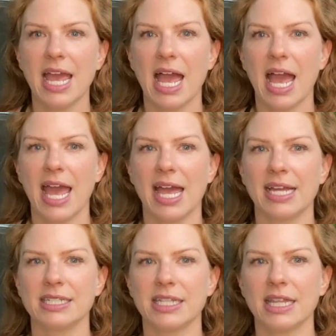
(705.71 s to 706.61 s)

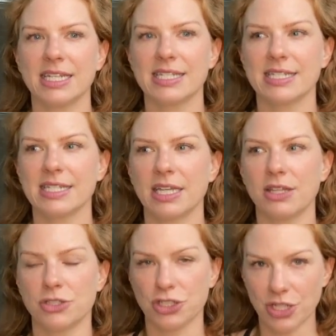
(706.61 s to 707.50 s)
and there's
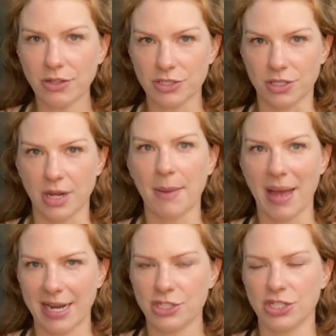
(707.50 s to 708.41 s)
a shelter. I'm
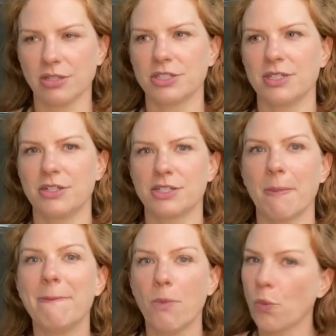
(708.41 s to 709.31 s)
at a shelter, and there's
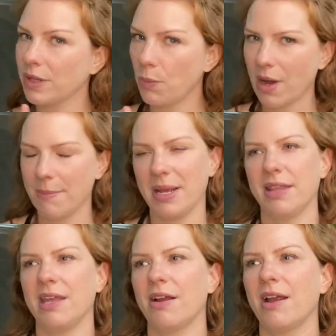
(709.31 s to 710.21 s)
only one man
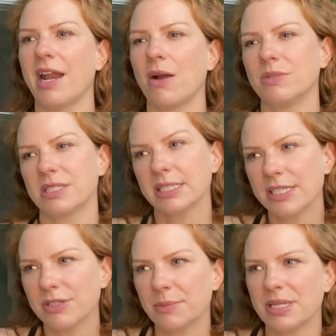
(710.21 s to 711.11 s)
there, and I was
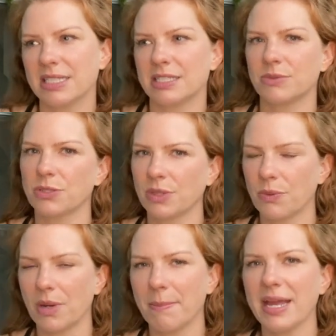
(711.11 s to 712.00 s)
leery because there was only
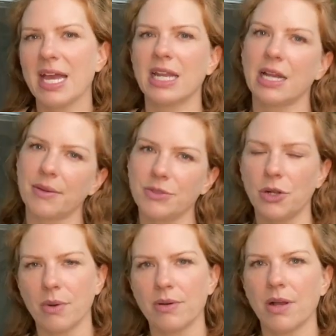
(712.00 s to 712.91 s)
one man,
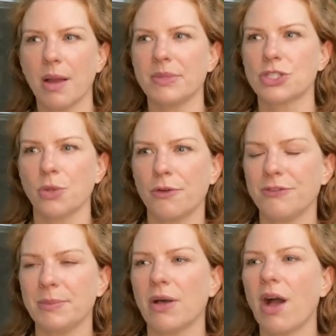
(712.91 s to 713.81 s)
and I'm a solo
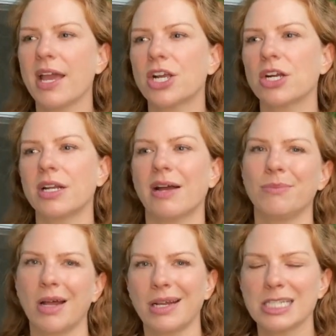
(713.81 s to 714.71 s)
female hiker, and I'm
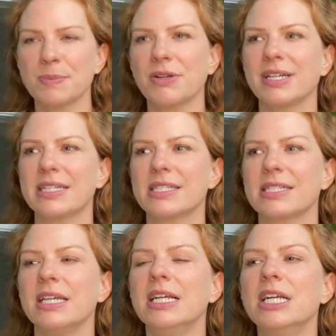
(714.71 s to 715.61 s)
not experienced.
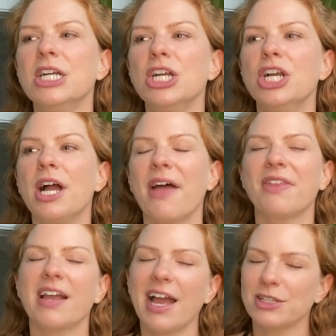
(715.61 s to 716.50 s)
And the
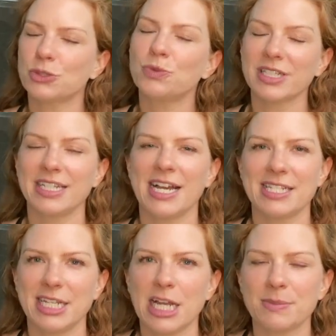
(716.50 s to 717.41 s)
guy is really
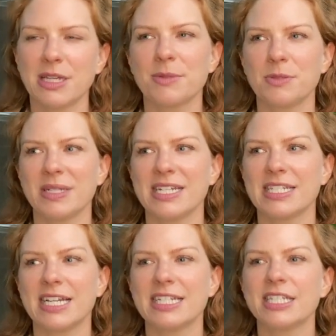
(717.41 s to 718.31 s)
nice, and he comes up to me and he
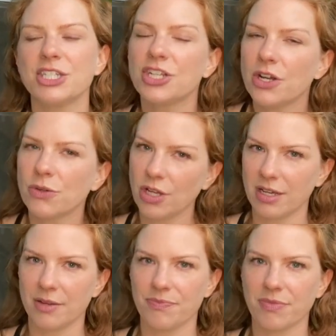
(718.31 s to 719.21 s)
says,
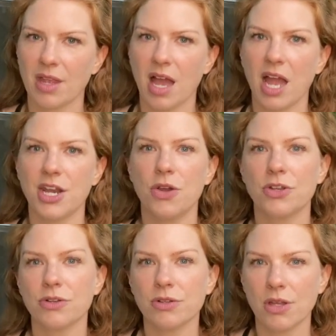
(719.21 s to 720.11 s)
look, I know
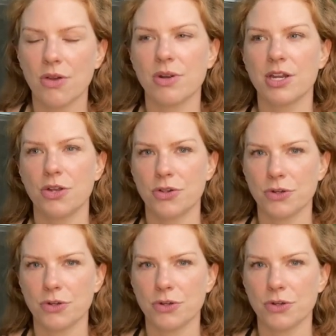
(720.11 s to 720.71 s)
you're alone, I know you're a